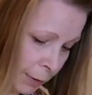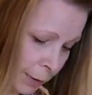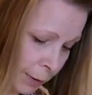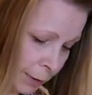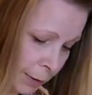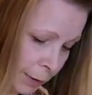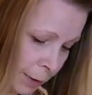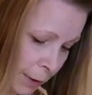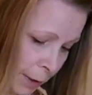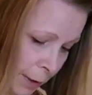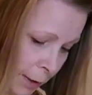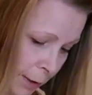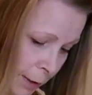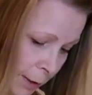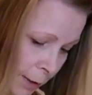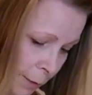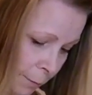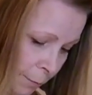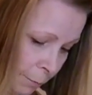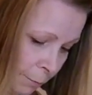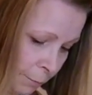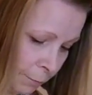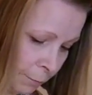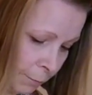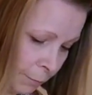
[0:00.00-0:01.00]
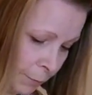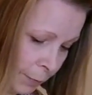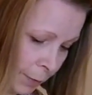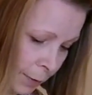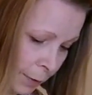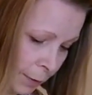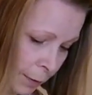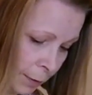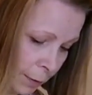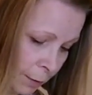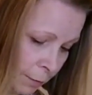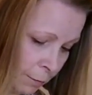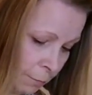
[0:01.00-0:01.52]
at a time,
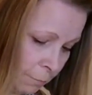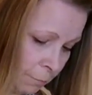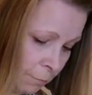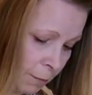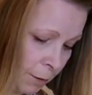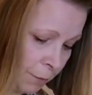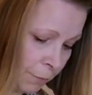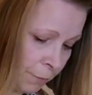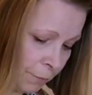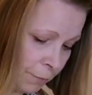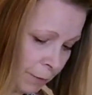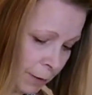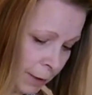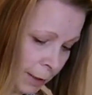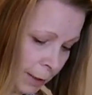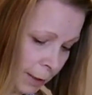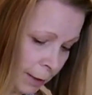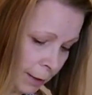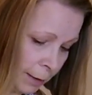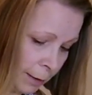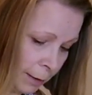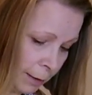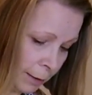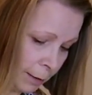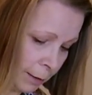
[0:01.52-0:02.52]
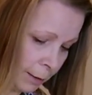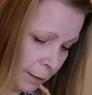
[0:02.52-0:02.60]
roughly,